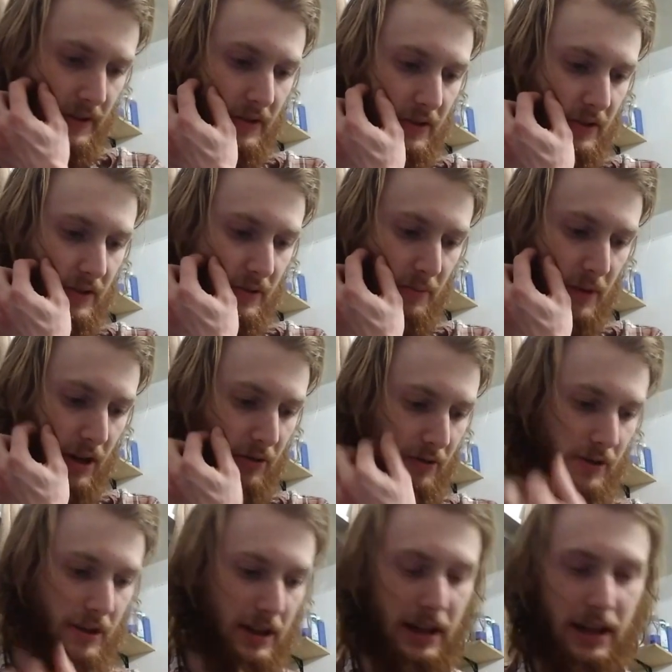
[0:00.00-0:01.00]
Because it's
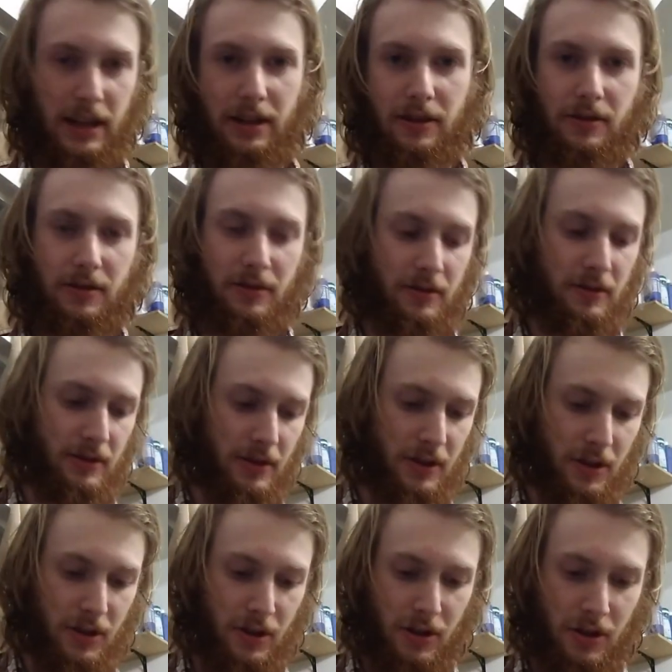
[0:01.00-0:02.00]
about a
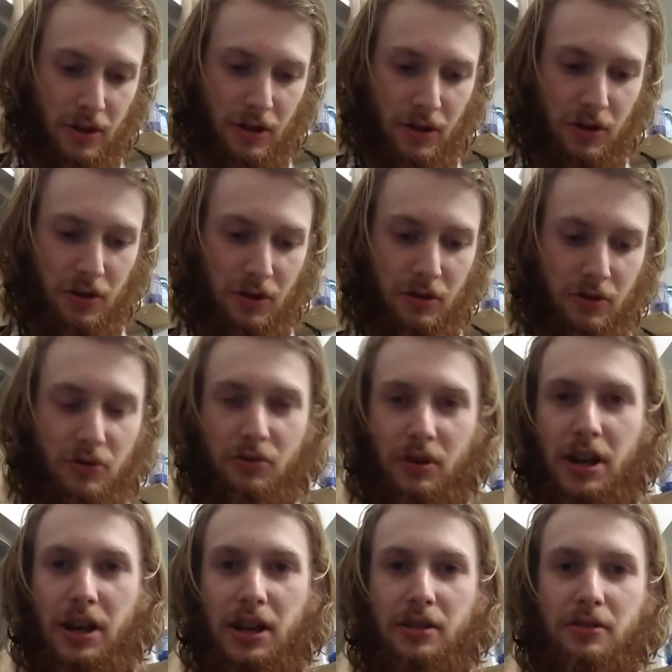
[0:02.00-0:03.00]

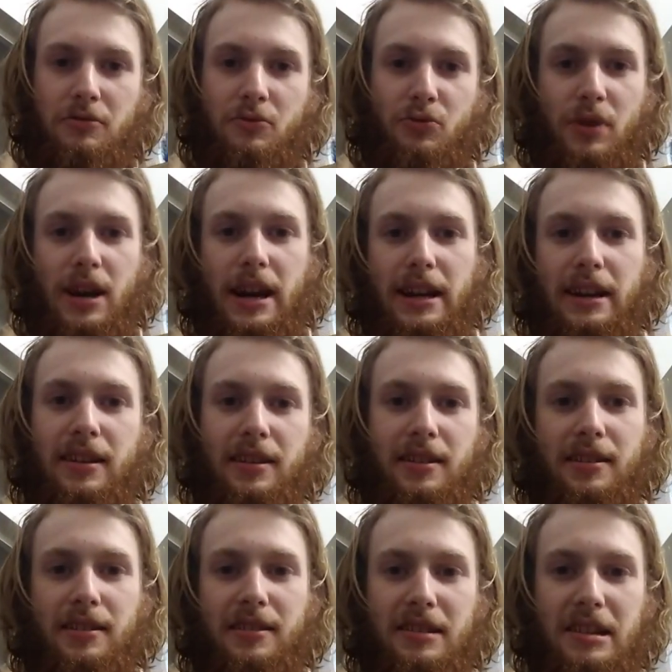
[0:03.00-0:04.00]
train
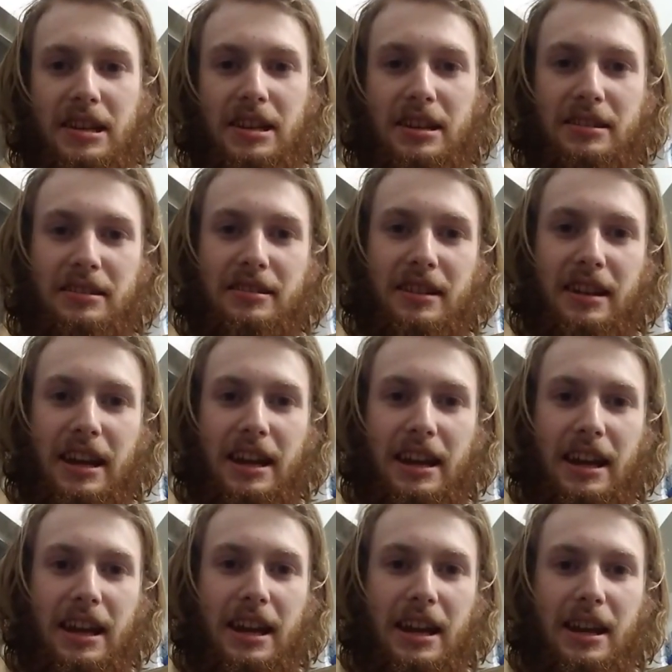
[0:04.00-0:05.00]
wreck in
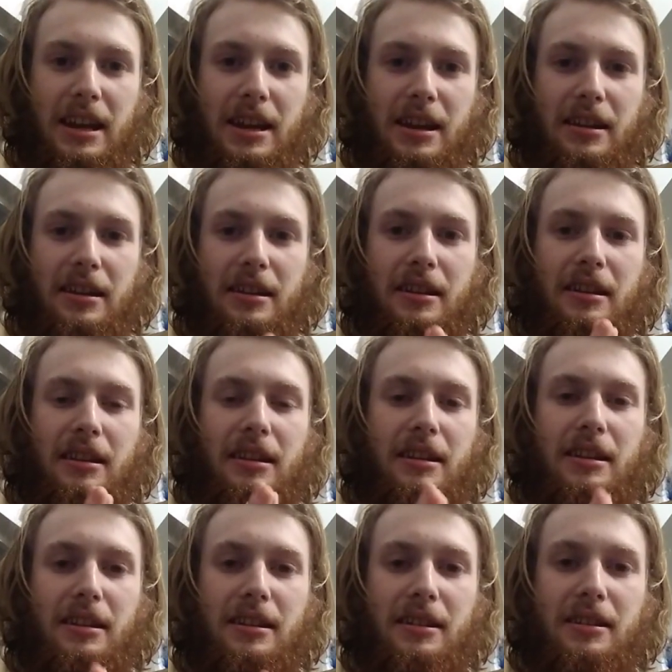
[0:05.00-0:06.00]
a